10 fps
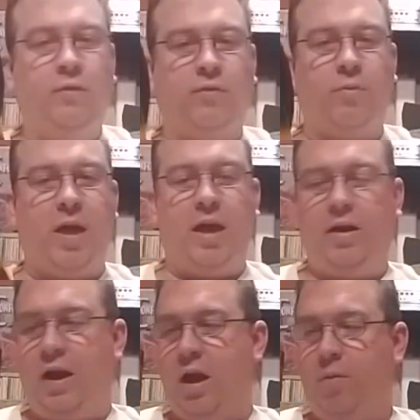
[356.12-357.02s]
from that
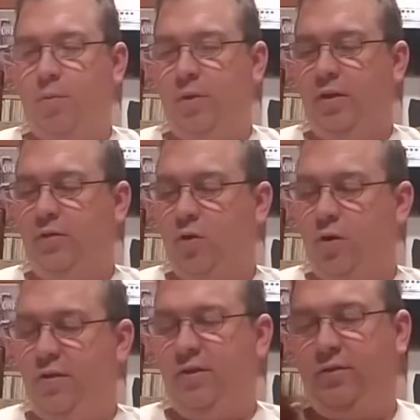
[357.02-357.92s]
album is
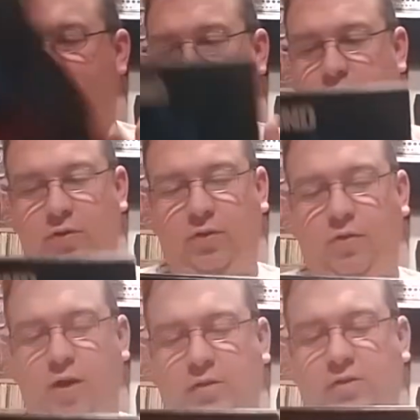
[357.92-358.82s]
on this, which is a
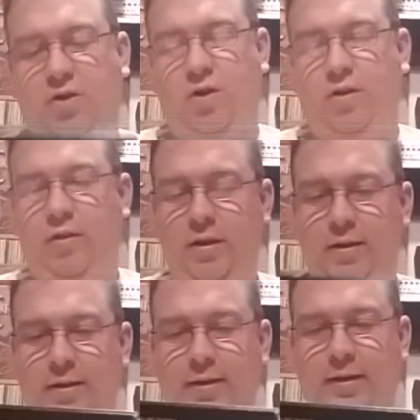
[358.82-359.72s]
great song,
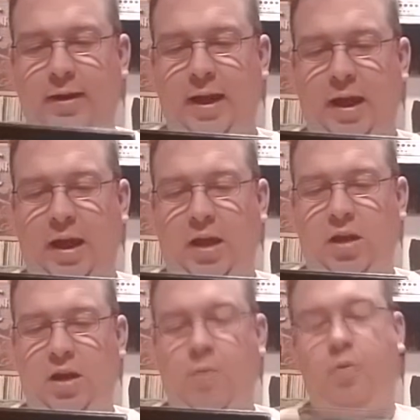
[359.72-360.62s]

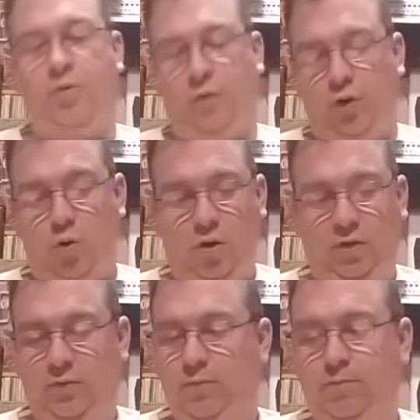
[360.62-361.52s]
and Beautiful
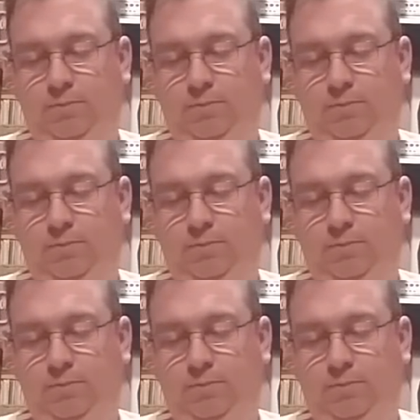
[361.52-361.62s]
Noise,